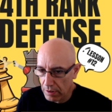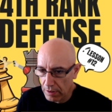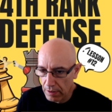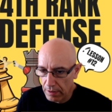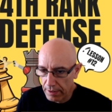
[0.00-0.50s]

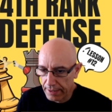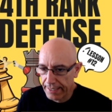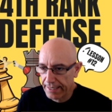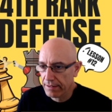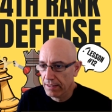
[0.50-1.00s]

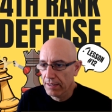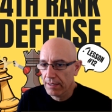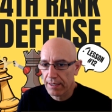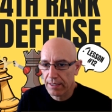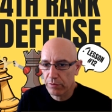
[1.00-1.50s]
again,
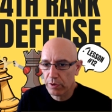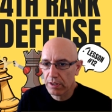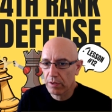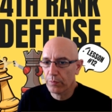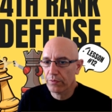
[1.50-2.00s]
and we
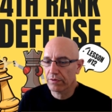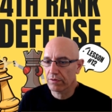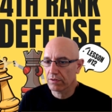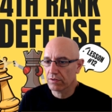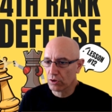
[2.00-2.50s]
keep the
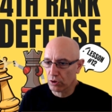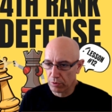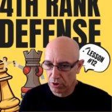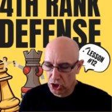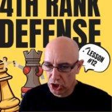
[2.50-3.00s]
discovered
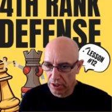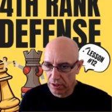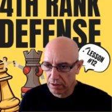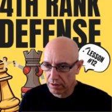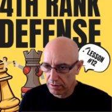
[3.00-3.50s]
check
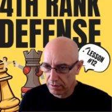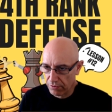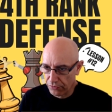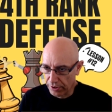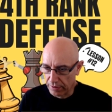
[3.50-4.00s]

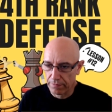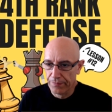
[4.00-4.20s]
threat.